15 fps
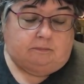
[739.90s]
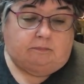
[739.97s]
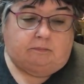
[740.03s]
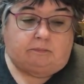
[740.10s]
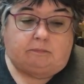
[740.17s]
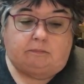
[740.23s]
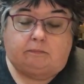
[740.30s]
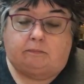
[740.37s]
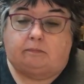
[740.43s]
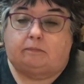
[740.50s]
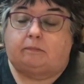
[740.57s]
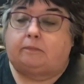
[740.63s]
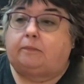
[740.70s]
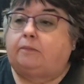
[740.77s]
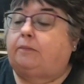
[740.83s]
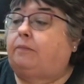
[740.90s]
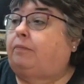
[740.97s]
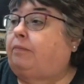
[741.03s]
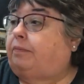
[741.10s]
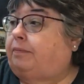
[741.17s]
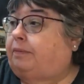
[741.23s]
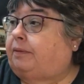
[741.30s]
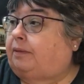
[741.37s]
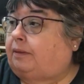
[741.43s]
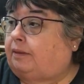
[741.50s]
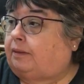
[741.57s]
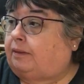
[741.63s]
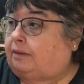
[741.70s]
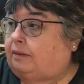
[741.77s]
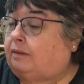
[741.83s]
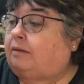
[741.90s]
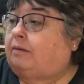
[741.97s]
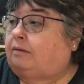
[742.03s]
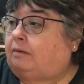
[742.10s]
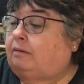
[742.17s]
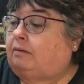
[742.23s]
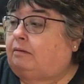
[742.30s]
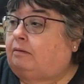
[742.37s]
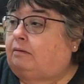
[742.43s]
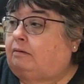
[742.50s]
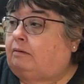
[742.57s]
(not speaking)